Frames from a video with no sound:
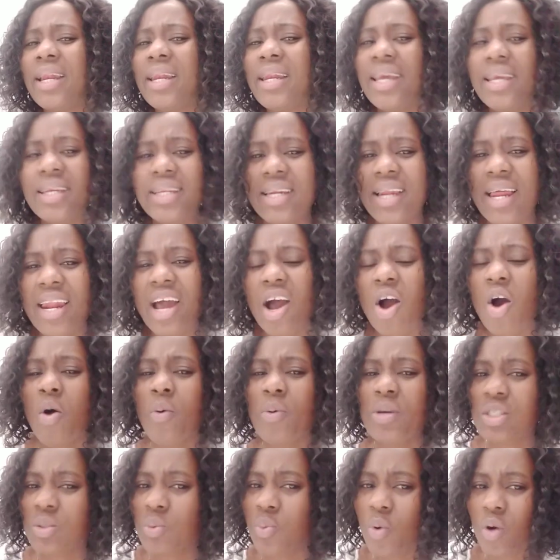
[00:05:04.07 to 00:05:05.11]
lady that I
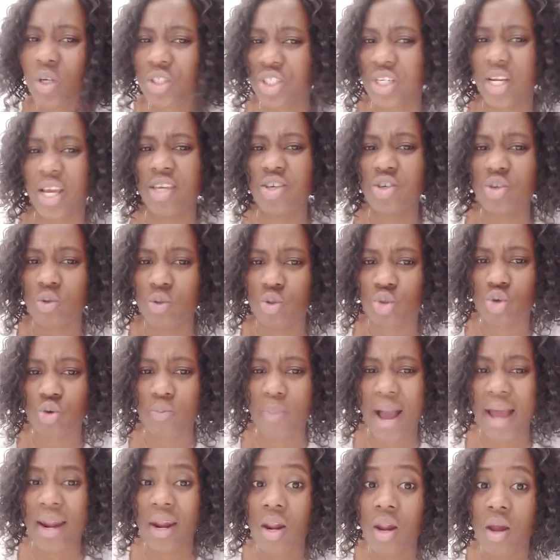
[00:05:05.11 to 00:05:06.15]
always watch a YouTube.
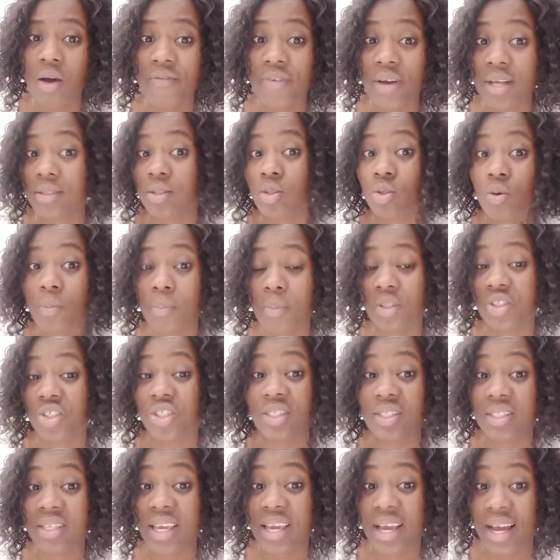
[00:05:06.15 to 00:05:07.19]
I love her so much.
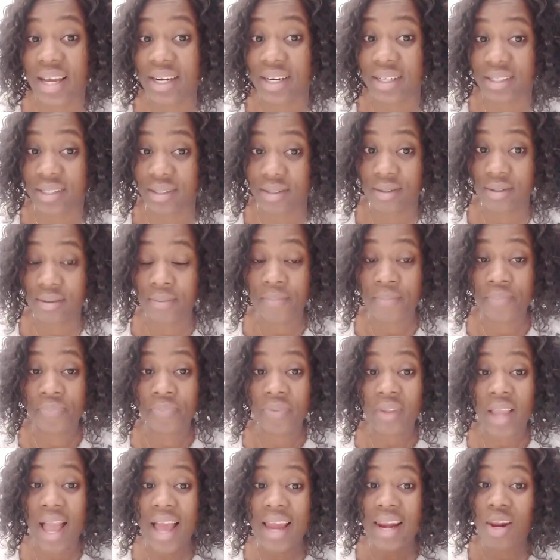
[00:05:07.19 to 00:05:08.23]
She's in Canada.
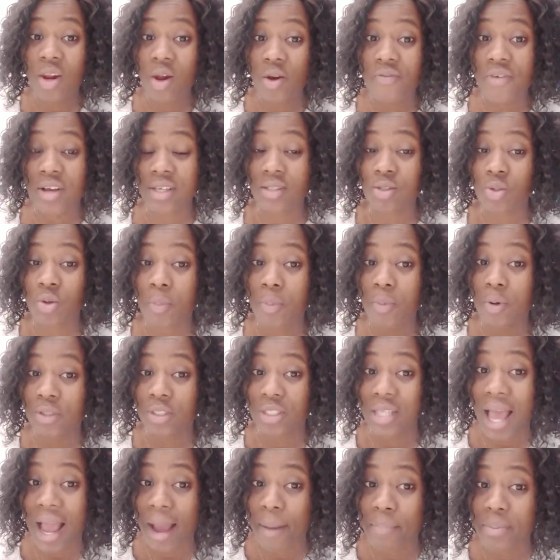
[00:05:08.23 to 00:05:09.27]
I love her so
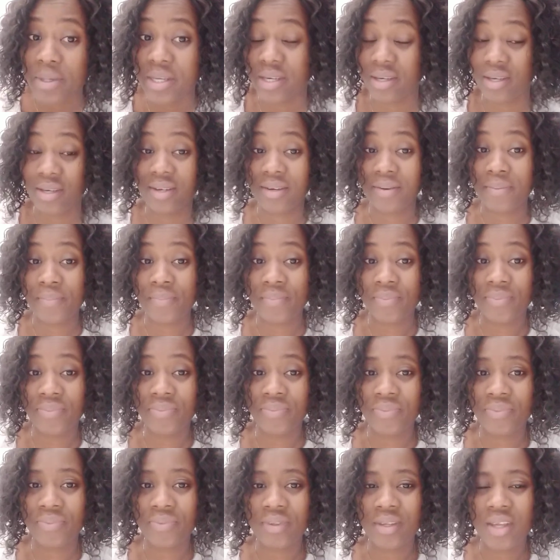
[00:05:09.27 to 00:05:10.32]
much. Abby.
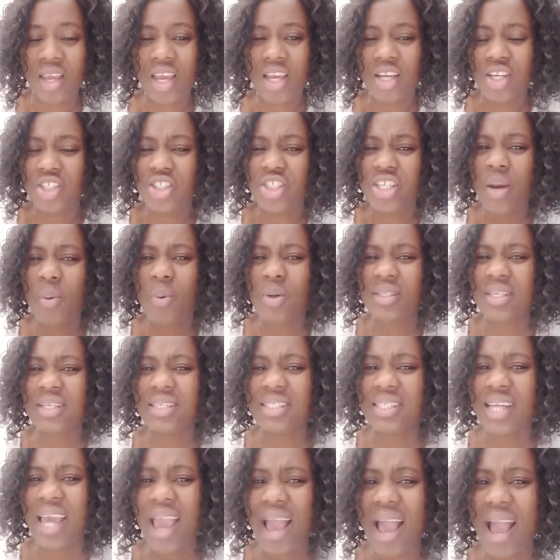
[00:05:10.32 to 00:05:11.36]
There was a
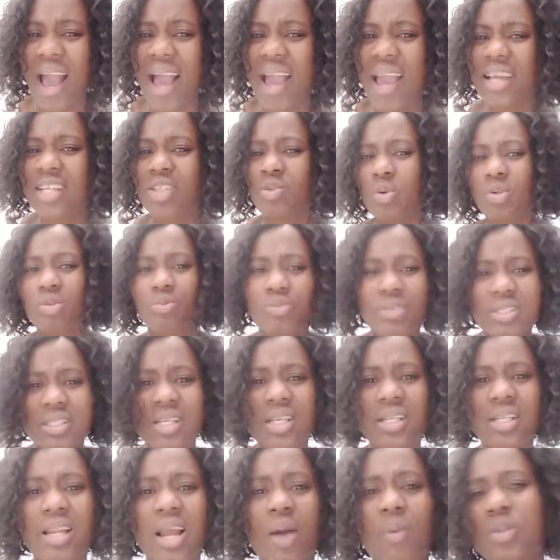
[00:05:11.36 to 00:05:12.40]
day, it was
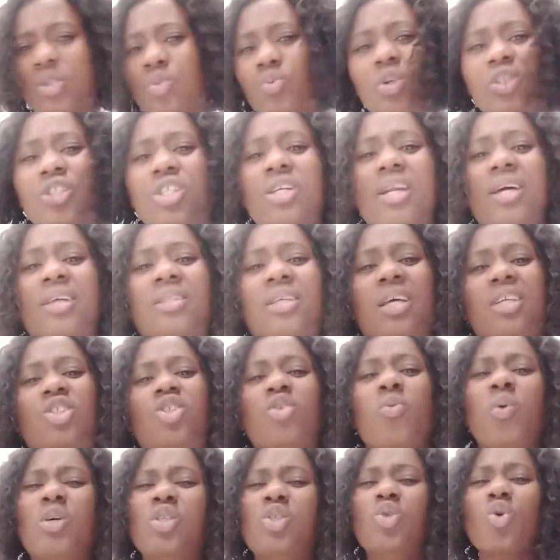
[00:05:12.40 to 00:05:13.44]
recently I was watching her.
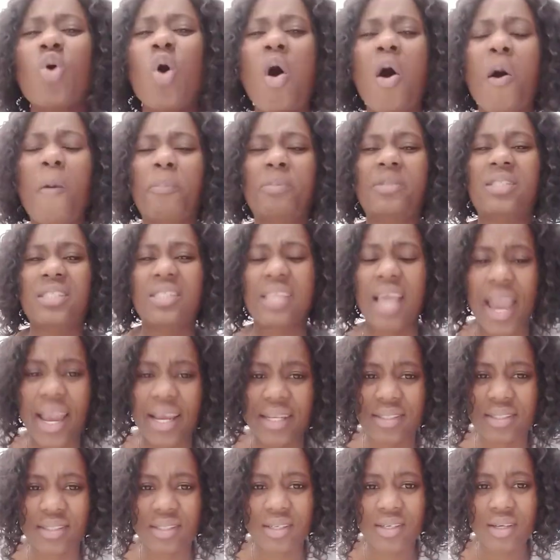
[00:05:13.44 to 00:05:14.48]
She was so
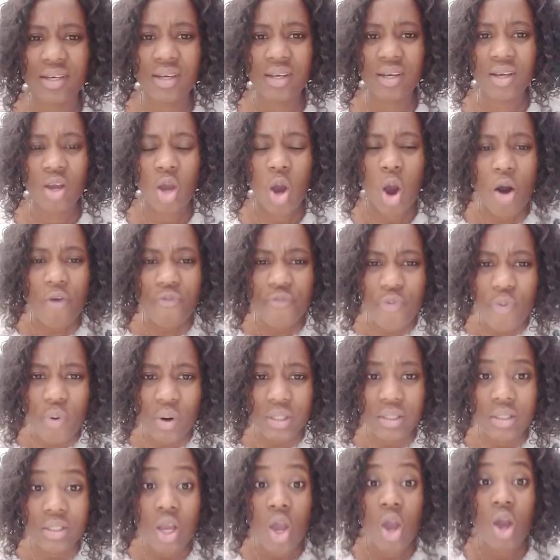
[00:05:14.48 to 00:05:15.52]
upset. Of
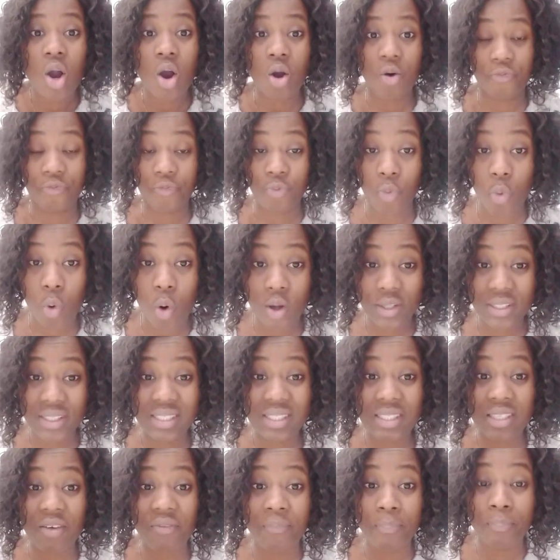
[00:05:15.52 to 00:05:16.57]
what? Of what
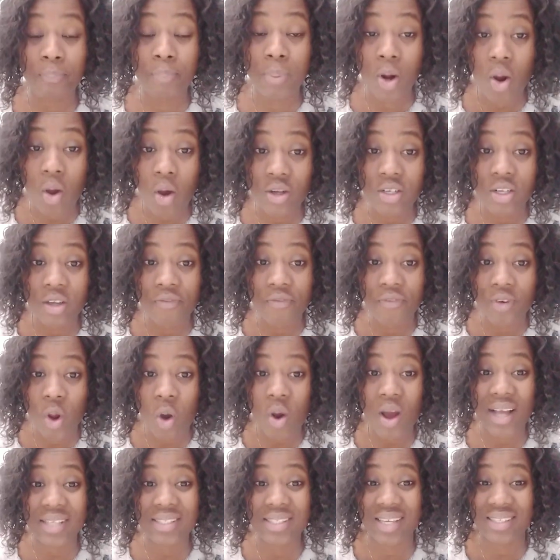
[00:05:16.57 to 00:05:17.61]
the
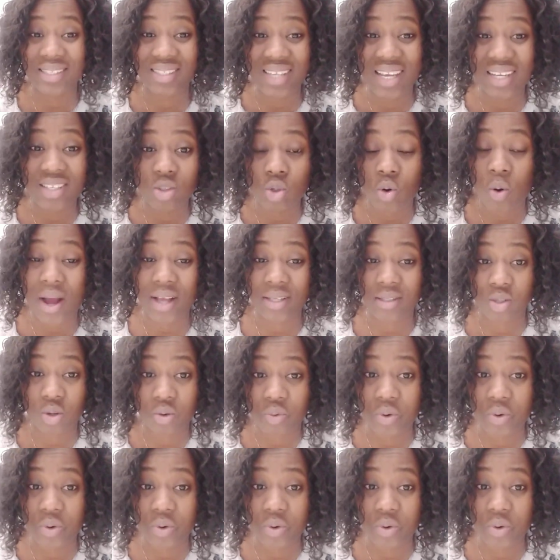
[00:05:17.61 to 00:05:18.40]
vloggers are saying to her,